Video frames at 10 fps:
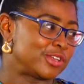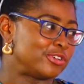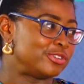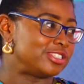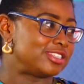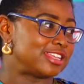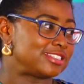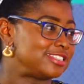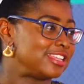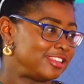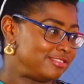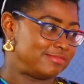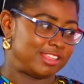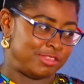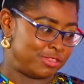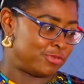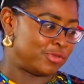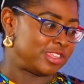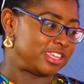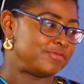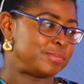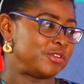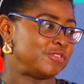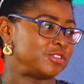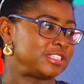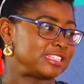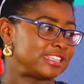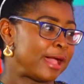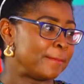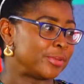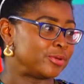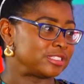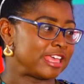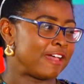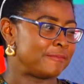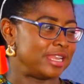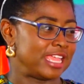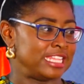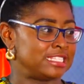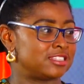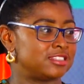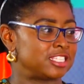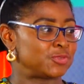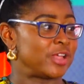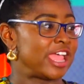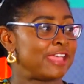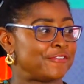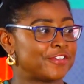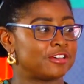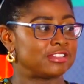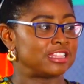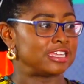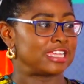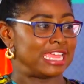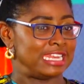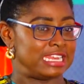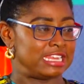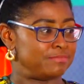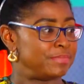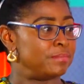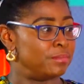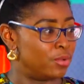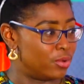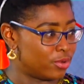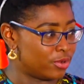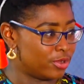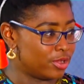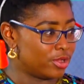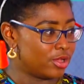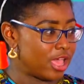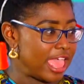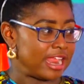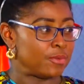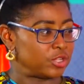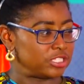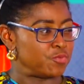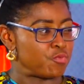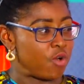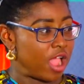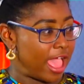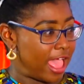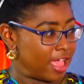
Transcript: Because as I said, through the previous examples, there have been instances where I felt like I needed a bit more. And I wasn't